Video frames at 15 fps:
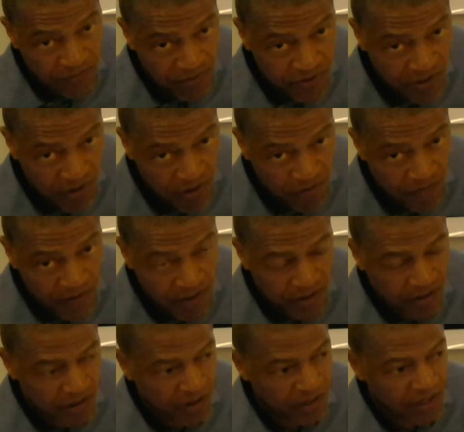a result
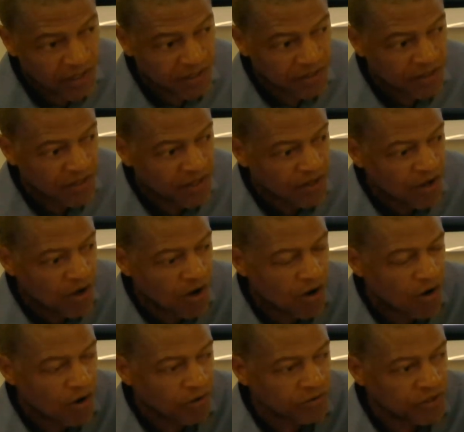of,
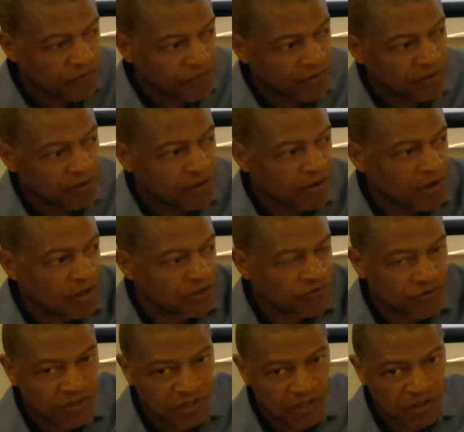different
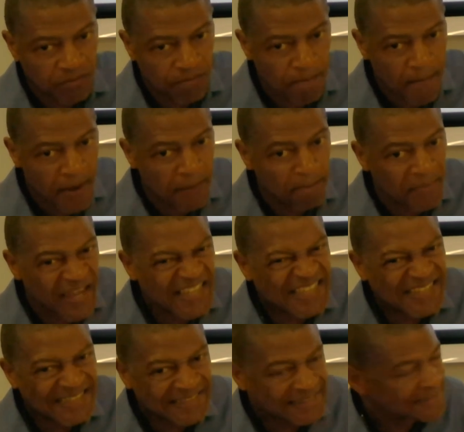interest in
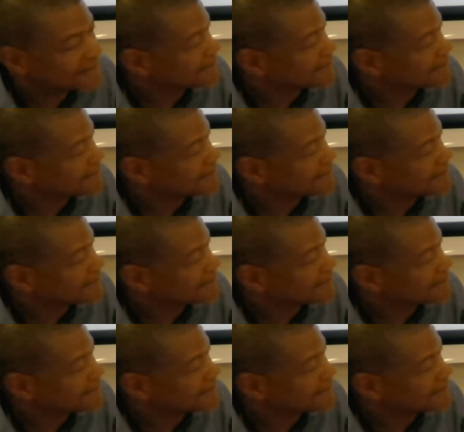mating.